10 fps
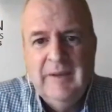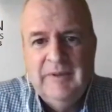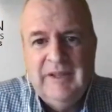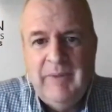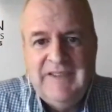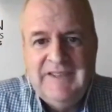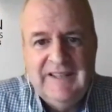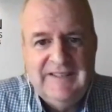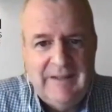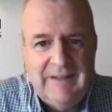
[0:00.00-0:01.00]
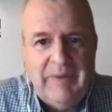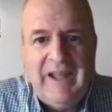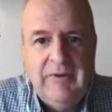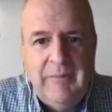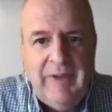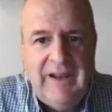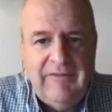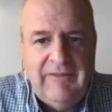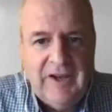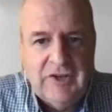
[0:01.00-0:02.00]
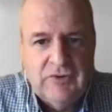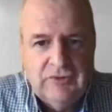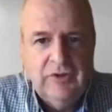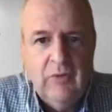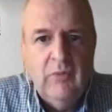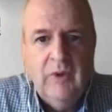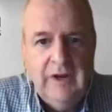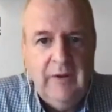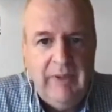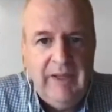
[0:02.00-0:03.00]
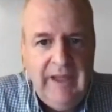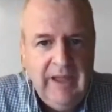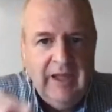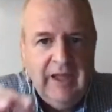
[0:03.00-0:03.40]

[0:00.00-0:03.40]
They basically said battery manufacturers don't want to pay